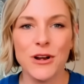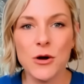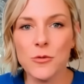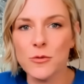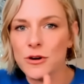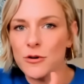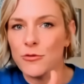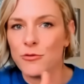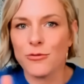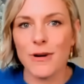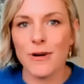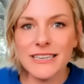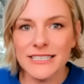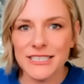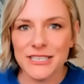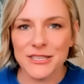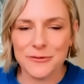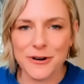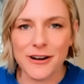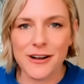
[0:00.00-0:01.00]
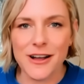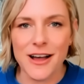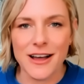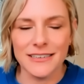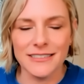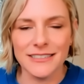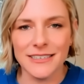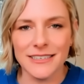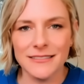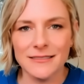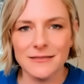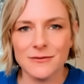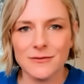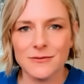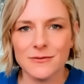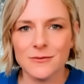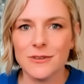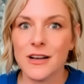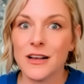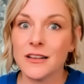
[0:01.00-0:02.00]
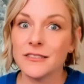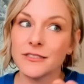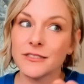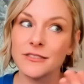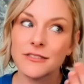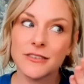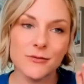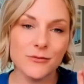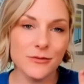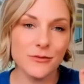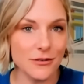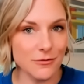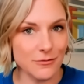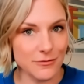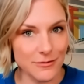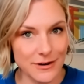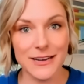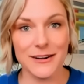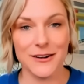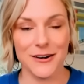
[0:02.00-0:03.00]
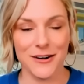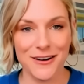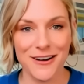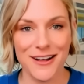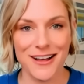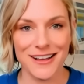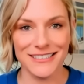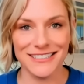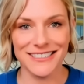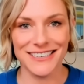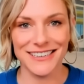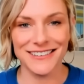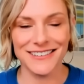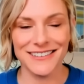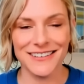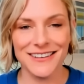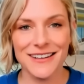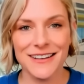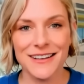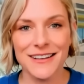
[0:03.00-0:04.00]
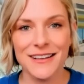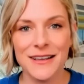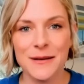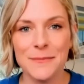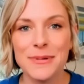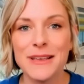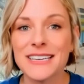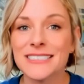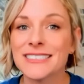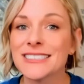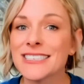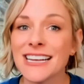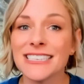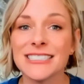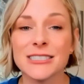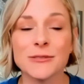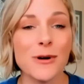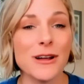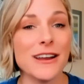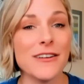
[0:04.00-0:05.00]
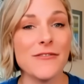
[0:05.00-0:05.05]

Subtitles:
don't want to race through our content. We also don't want to read our content, because guess what?